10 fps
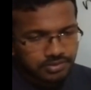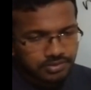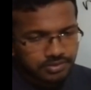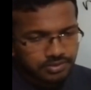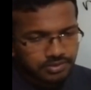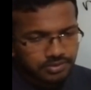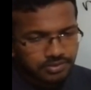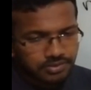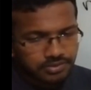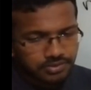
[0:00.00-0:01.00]
No,
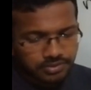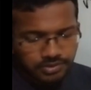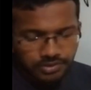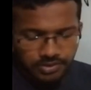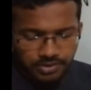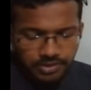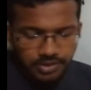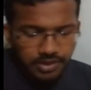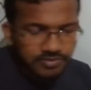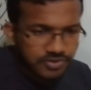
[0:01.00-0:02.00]
hold on.
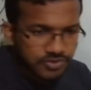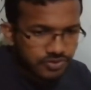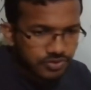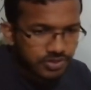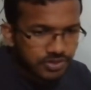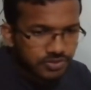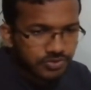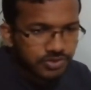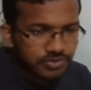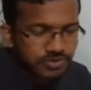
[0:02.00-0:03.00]
I was just scrolling through
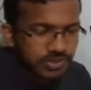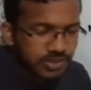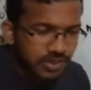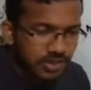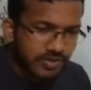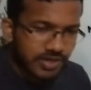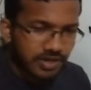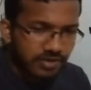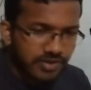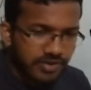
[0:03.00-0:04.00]
it to see what kind
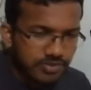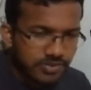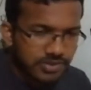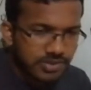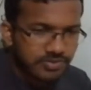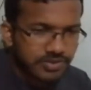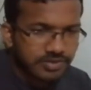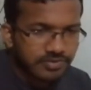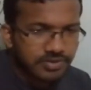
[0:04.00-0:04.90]
of other questions we have.